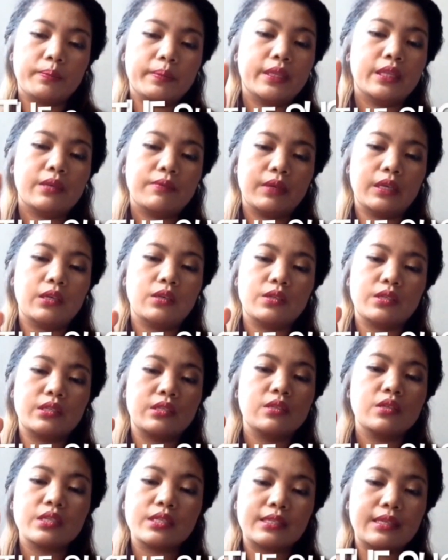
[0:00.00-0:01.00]
believing
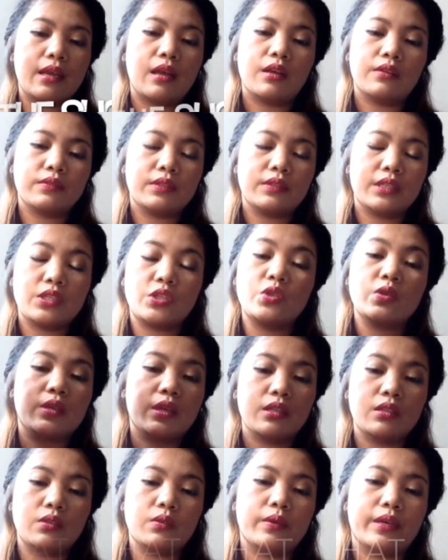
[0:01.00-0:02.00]
in yourself that you
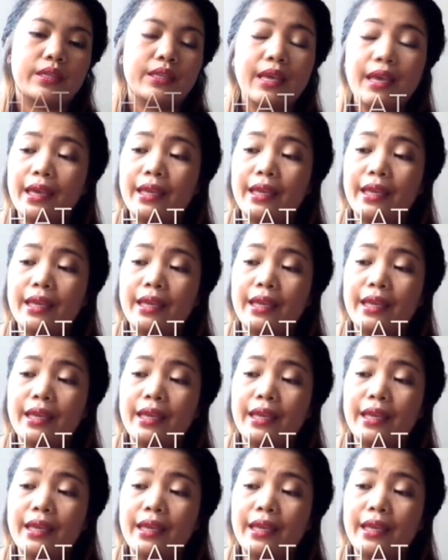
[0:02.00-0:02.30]
can do it.